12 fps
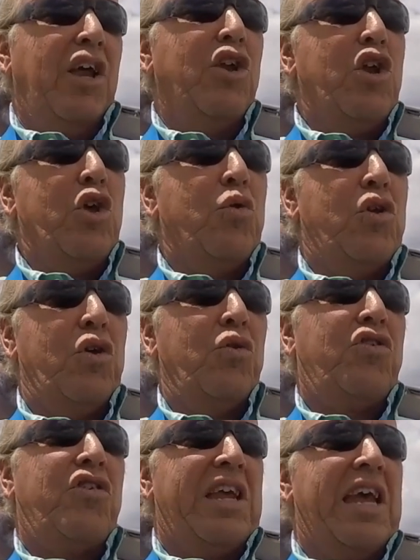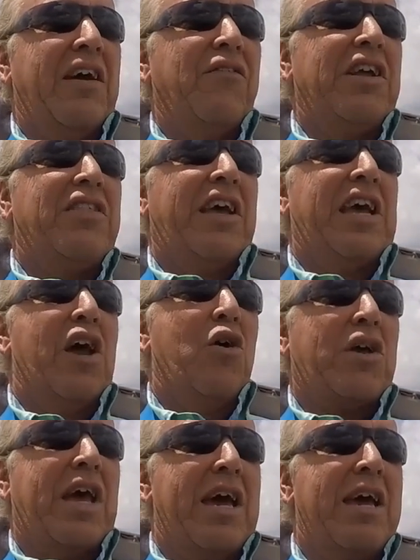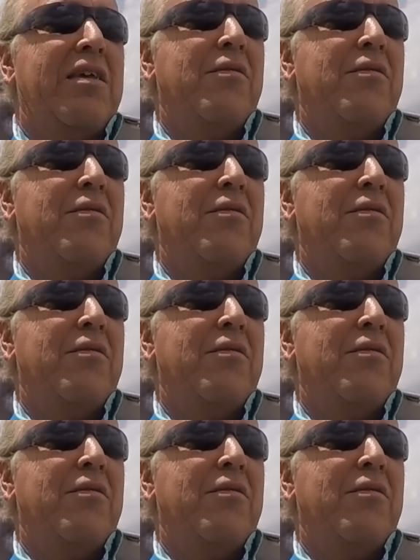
go. You do see everything okay?